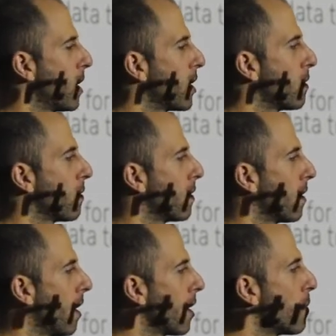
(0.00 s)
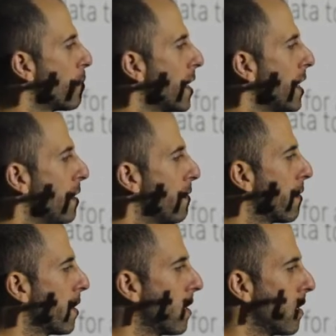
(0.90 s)
I don't believe
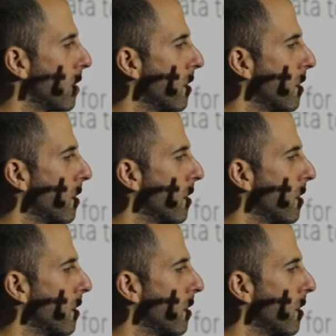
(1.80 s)
that